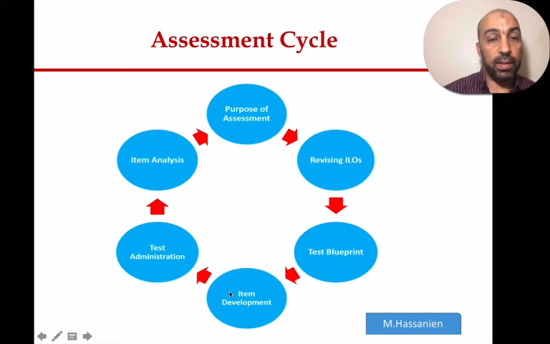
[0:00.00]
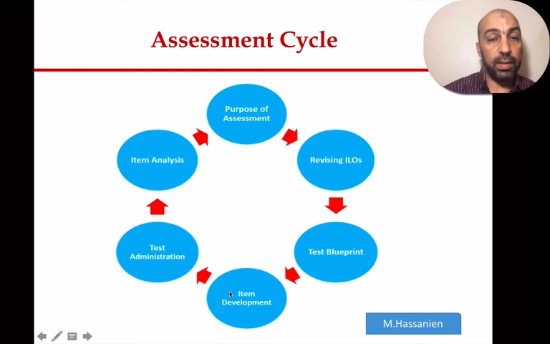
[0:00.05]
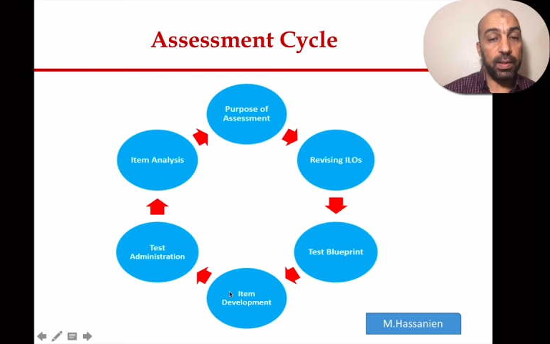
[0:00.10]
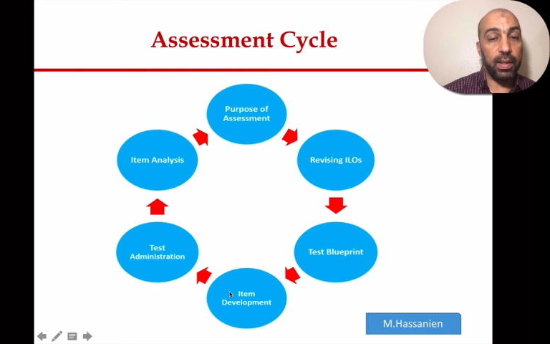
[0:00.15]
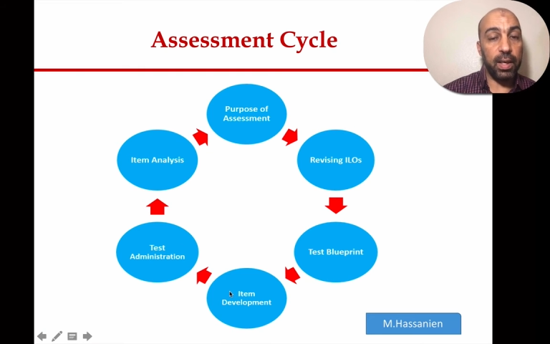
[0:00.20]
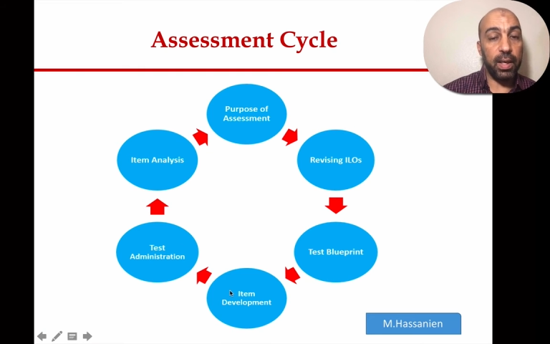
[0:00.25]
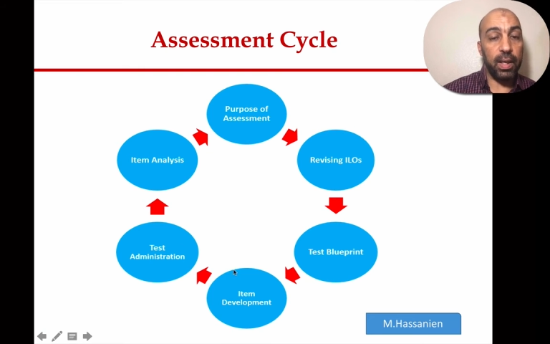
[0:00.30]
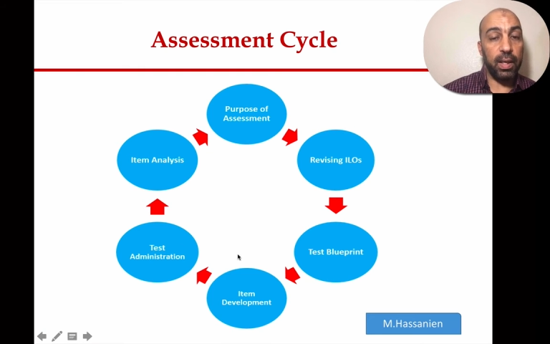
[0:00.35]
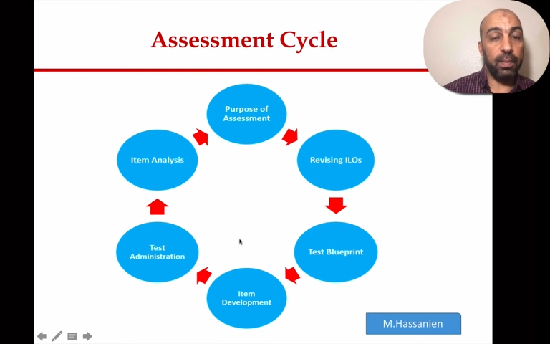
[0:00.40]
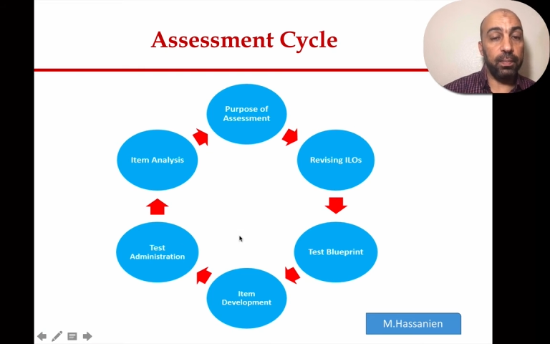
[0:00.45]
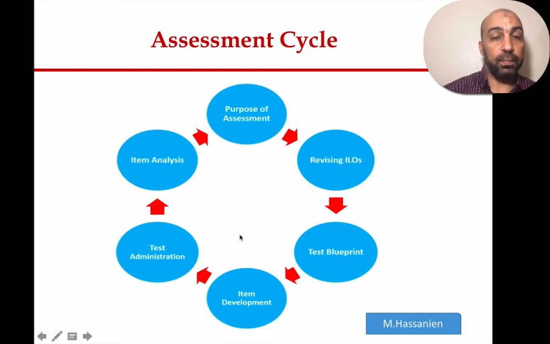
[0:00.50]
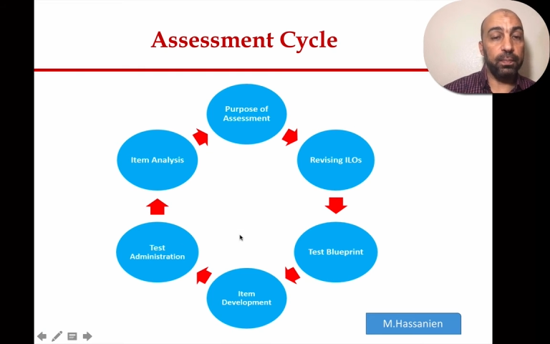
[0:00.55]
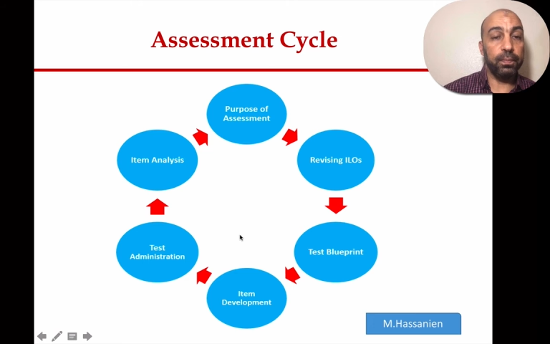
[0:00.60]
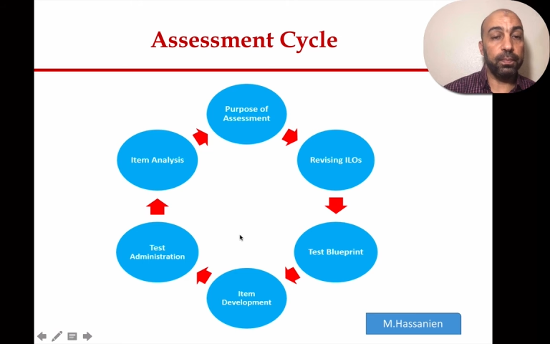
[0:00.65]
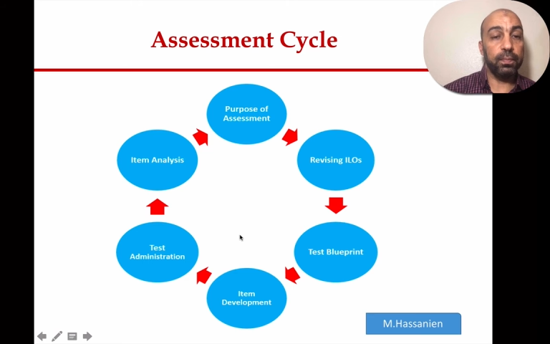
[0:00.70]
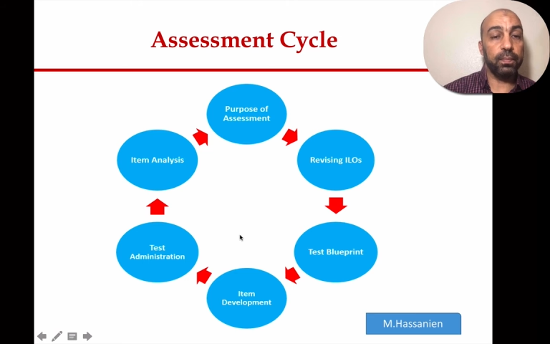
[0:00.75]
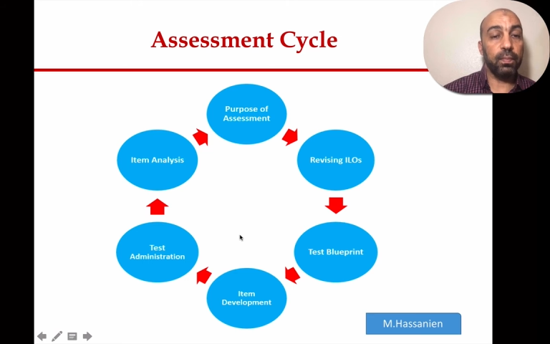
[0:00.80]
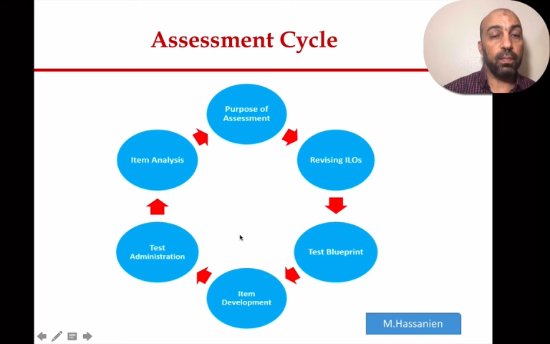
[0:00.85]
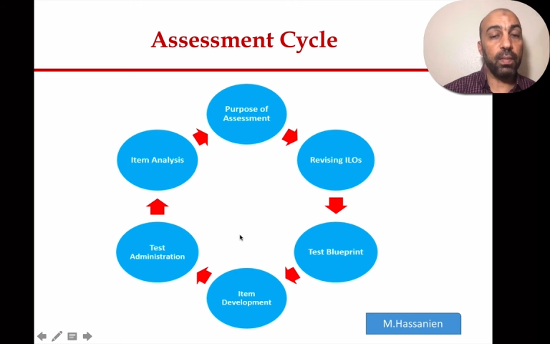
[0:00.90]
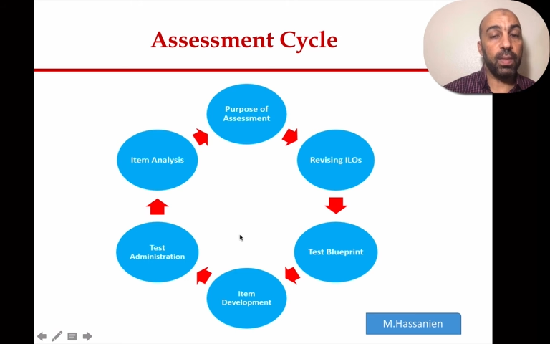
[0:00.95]
the
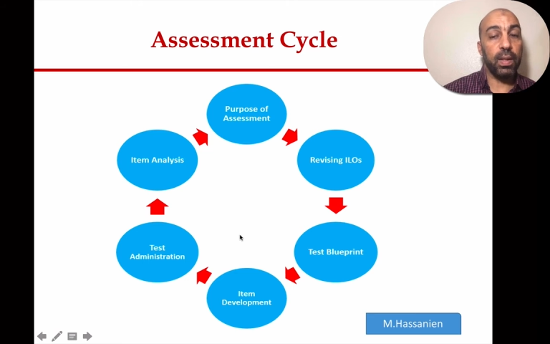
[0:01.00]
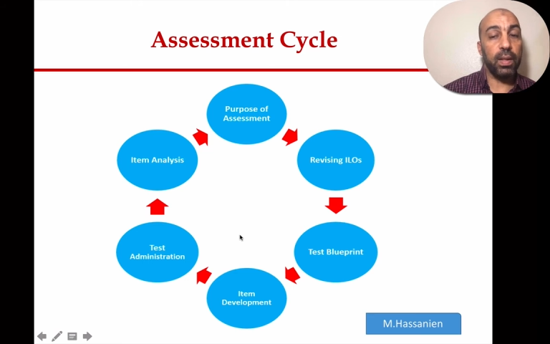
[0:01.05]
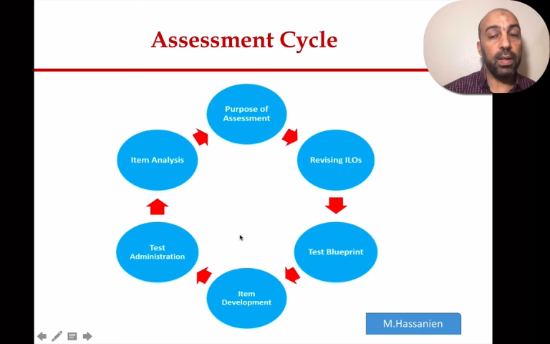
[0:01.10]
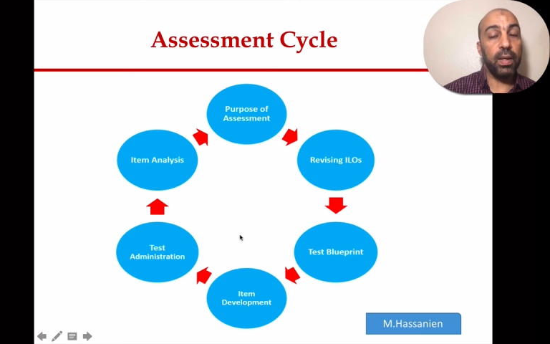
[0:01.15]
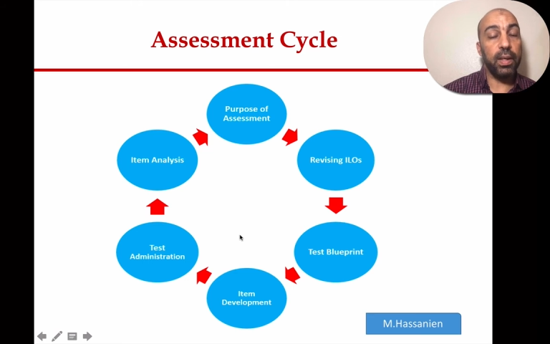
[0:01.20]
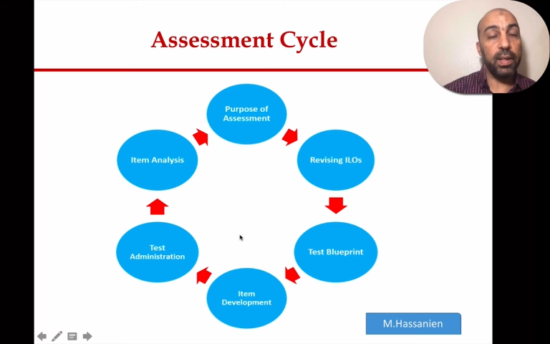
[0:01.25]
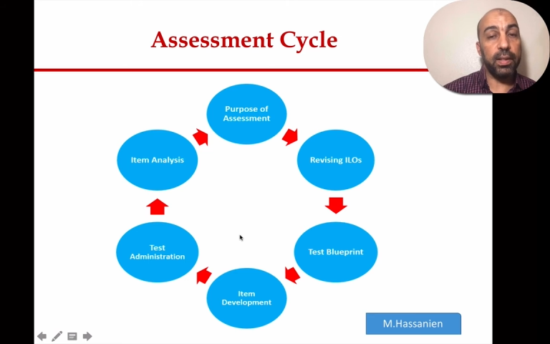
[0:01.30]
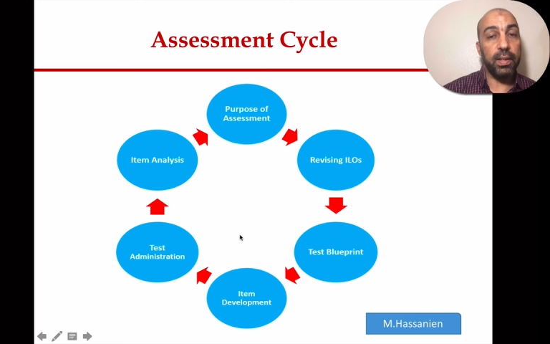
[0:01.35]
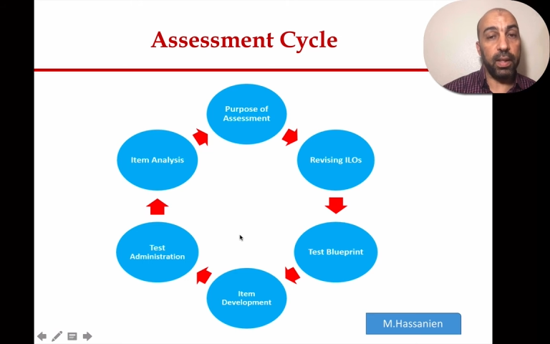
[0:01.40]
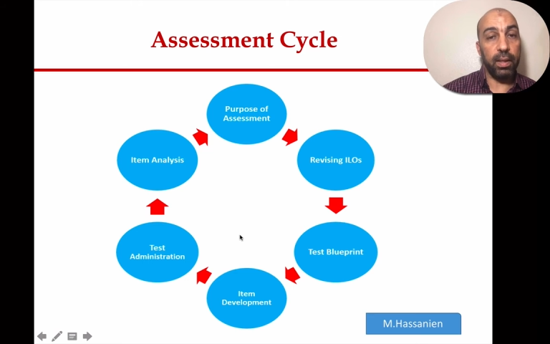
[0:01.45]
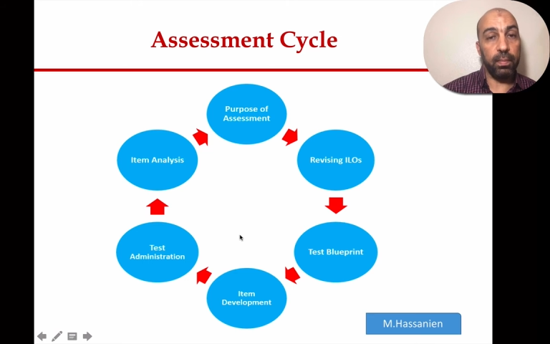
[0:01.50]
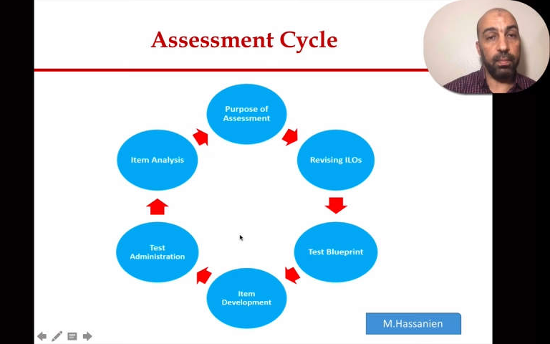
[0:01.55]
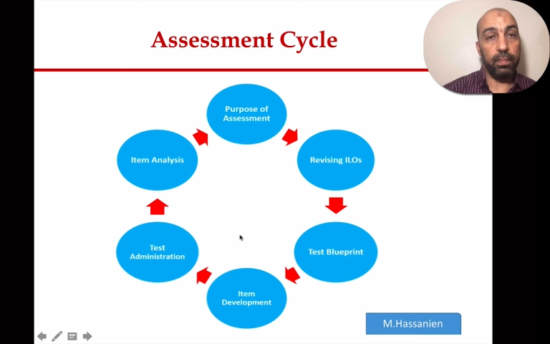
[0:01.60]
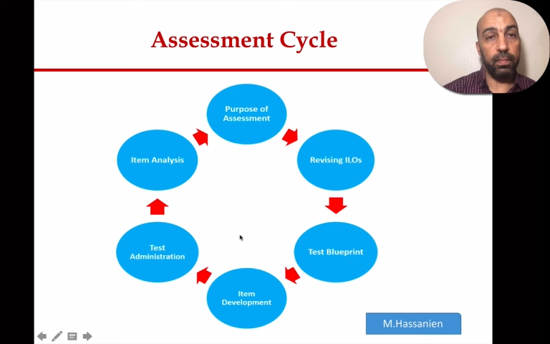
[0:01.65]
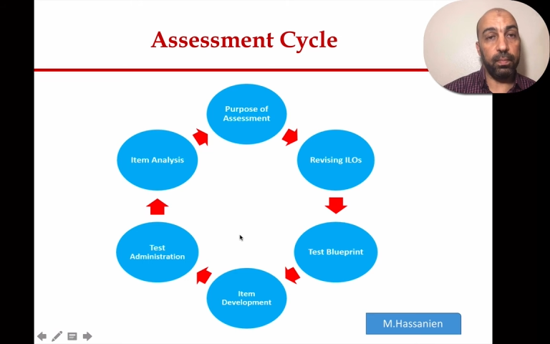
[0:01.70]
exam.